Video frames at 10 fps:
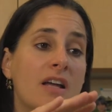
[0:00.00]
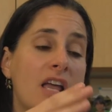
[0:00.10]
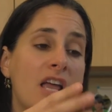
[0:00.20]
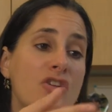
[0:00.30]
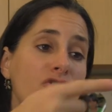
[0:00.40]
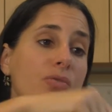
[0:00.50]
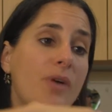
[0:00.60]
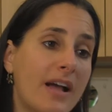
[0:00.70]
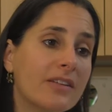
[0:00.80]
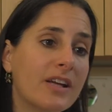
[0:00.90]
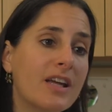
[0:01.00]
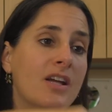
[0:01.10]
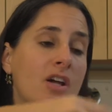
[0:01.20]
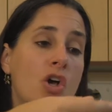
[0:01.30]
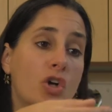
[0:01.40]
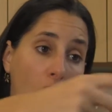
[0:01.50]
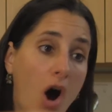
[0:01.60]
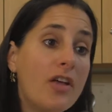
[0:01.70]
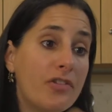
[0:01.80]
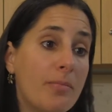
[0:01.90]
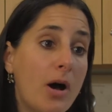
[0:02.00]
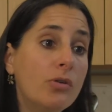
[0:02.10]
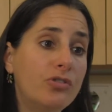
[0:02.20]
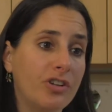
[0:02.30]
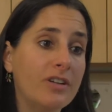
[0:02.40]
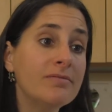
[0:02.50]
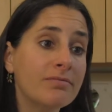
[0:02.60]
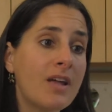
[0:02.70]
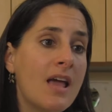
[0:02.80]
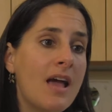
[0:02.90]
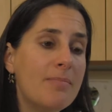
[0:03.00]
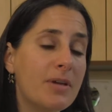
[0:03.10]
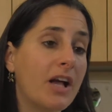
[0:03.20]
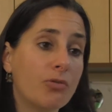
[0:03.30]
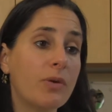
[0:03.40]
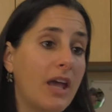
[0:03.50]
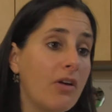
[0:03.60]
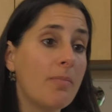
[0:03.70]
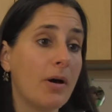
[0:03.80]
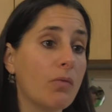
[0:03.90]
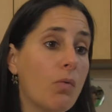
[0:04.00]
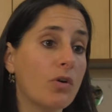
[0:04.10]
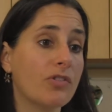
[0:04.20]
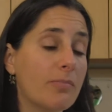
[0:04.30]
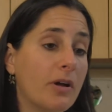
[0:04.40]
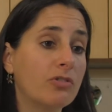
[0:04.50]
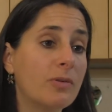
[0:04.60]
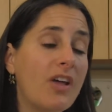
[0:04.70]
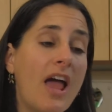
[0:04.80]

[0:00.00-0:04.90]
indirectly cause emotion, because we care about rewards and punishments.